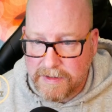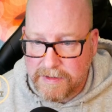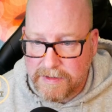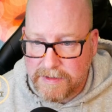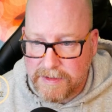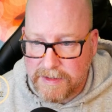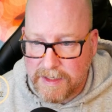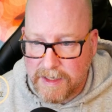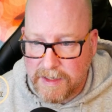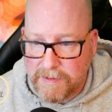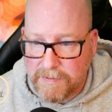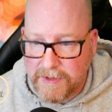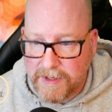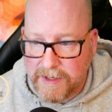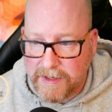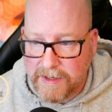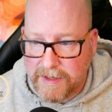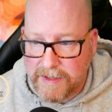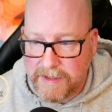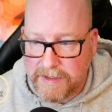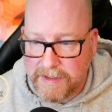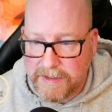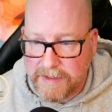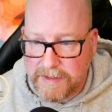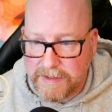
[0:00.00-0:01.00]
So I'm
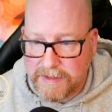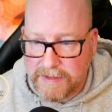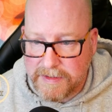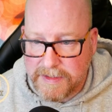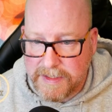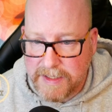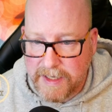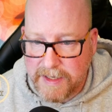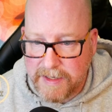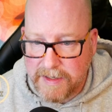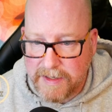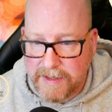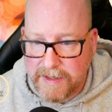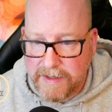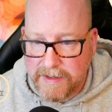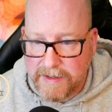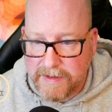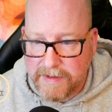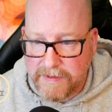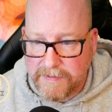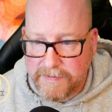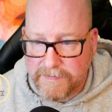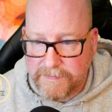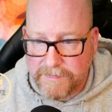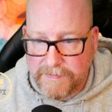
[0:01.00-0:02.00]
gonna send
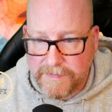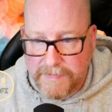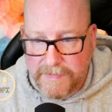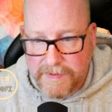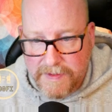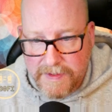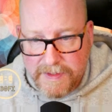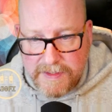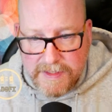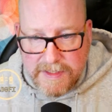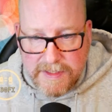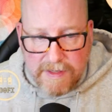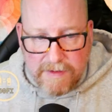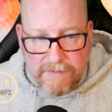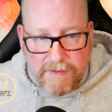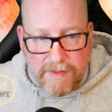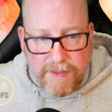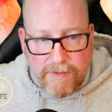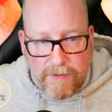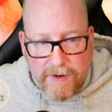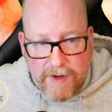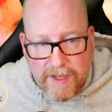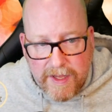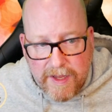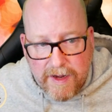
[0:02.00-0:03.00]

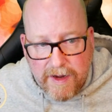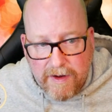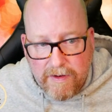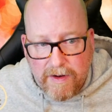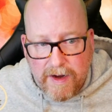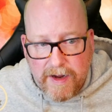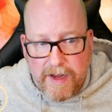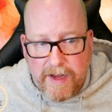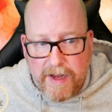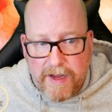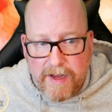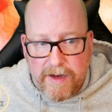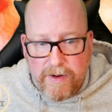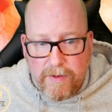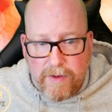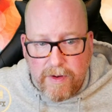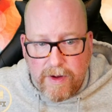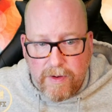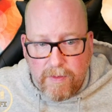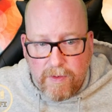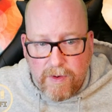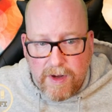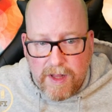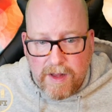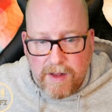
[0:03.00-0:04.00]
7.3 here,
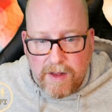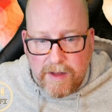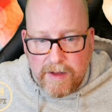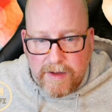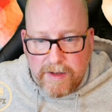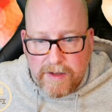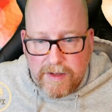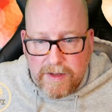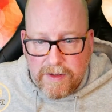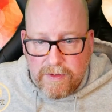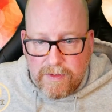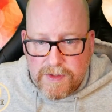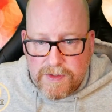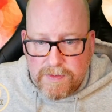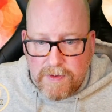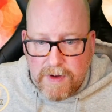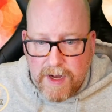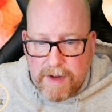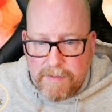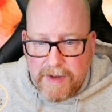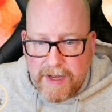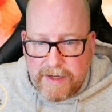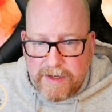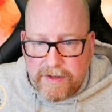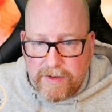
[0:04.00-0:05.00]
and we'll
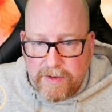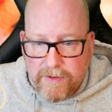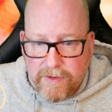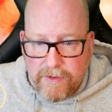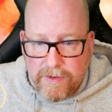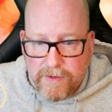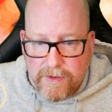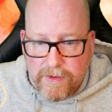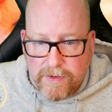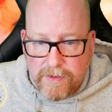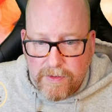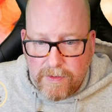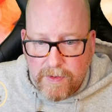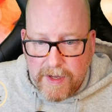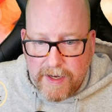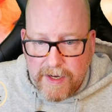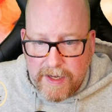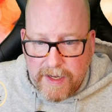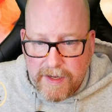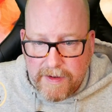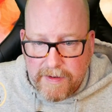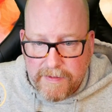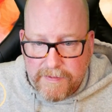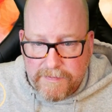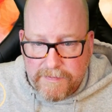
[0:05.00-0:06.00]
QSY back to 20.